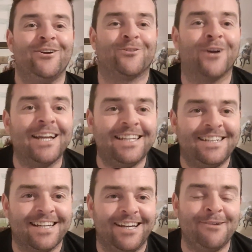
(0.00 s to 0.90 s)

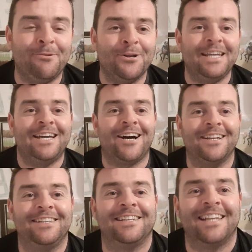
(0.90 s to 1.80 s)
Right, I'm only
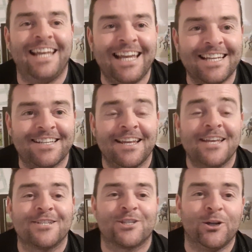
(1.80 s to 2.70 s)
cutting late
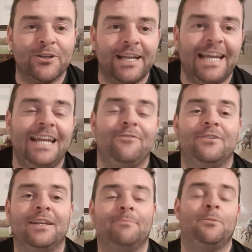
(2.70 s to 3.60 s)
Sunday
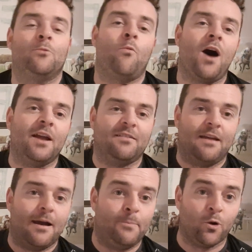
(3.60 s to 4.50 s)
evening, but what
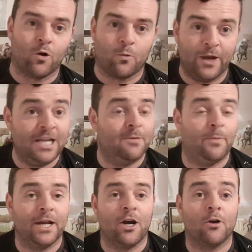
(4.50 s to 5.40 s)
a poor week
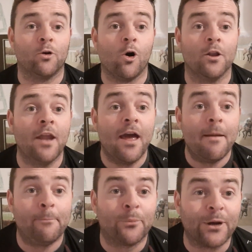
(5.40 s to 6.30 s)
by our own
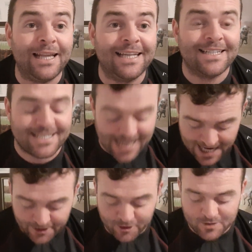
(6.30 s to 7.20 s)
brilliant
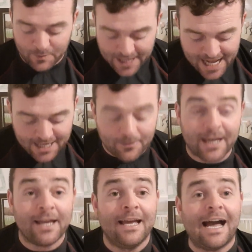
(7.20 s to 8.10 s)
standards. But
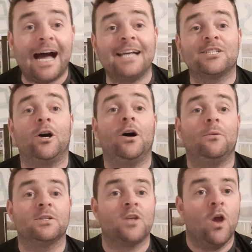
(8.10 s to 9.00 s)
anyway, as
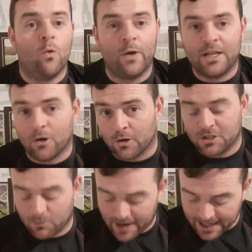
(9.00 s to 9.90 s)
always, we
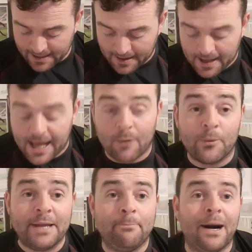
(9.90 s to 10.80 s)
don't dwell and
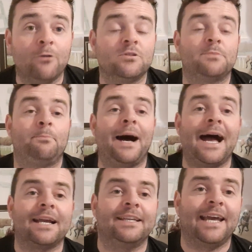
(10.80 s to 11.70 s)
we bounce
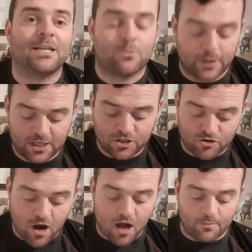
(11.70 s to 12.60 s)
back next week
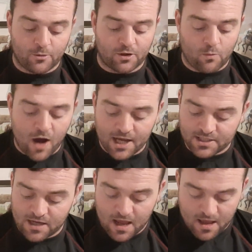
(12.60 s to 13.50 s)
strong. But it
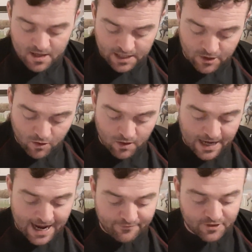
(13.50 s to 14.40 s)
was, you know,
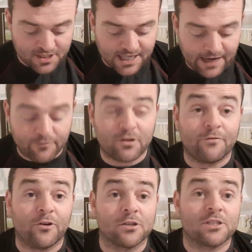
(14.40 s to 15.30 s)
I have to say, for the
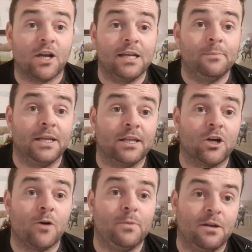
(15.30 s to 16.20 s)
first time in the
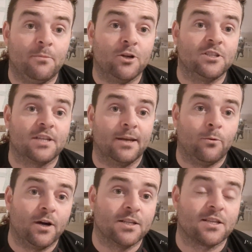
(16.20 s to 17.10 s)
couple of months, it
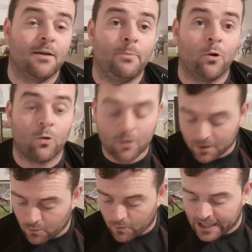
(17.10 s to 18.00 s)
was a
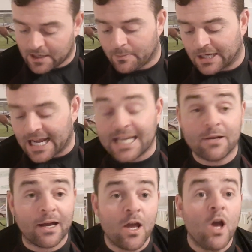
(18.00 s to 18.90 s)
poor week. But
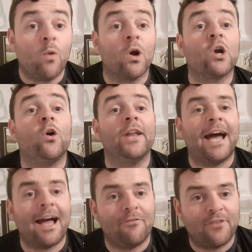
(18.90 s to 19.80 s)
anyway, we're going to
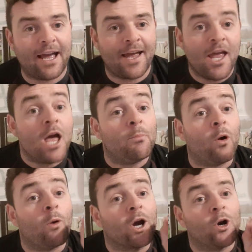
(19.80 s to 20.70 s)
have that,
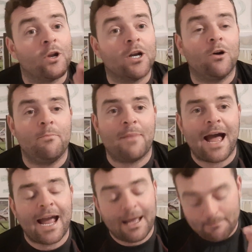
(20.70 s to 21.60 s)
but we're going to come
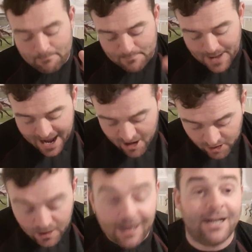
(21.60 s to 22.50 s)
back
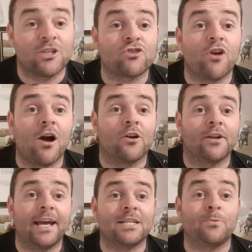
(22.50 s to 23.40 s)
better and stronger
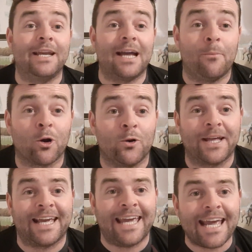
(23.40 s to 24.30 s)
next week, and we're
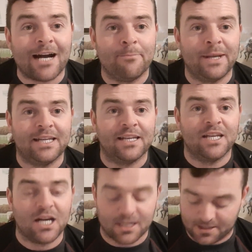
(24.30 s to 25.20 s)
going to kick them in the
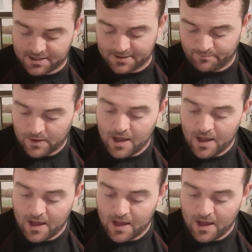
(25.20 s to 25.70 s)
nuts.